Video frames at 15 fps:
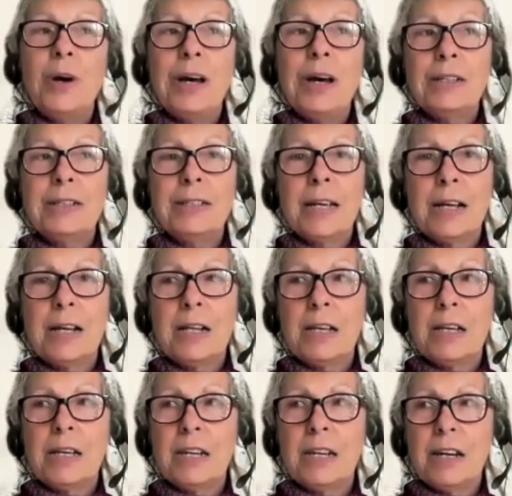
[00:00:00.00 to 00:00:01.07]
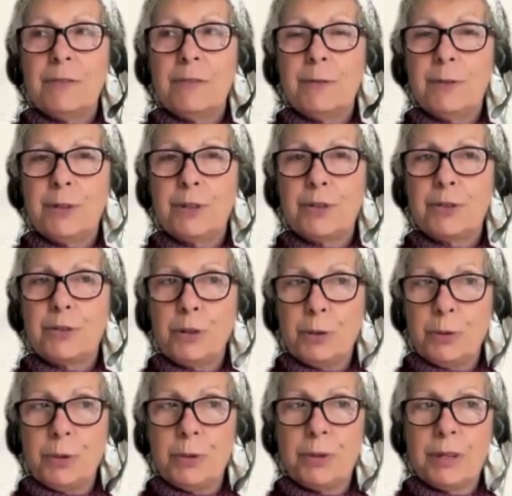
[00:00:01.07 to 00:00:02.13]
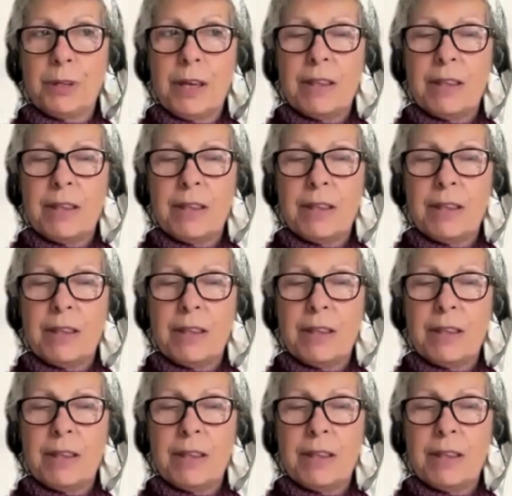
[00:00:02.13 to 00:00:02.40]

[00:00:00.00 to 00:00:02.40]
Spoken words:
how to tell enough of the truth